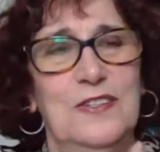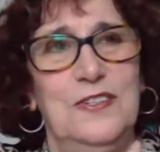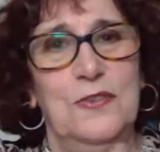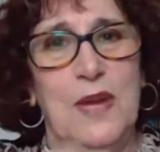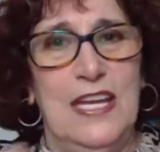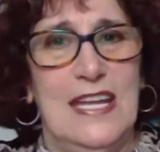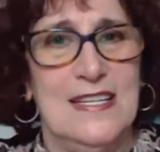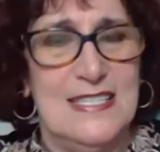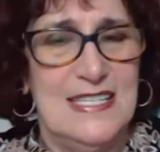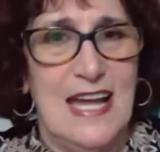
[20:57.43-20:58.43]
doing
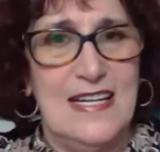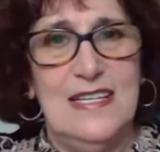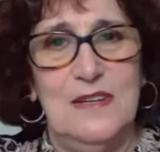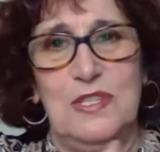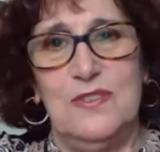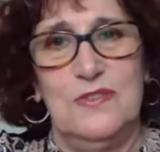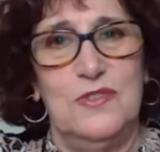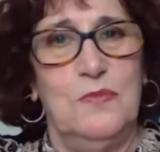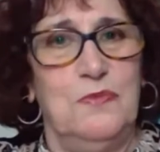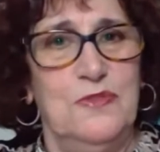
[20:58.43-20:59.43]
exactly what you're
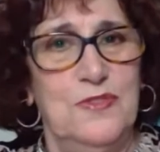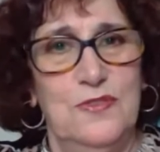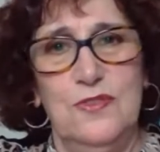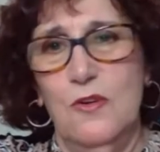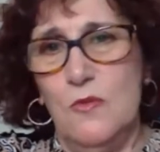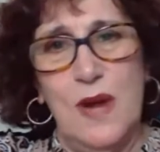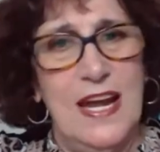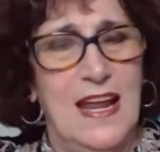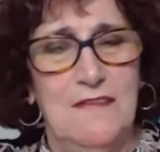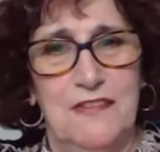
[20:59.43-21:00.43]
supposed to do, or
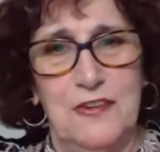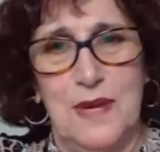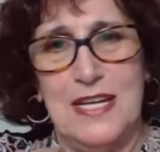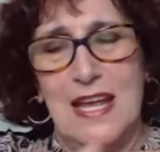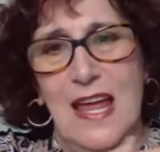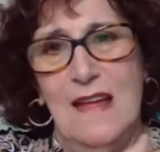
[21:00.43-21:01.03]
whatever, and,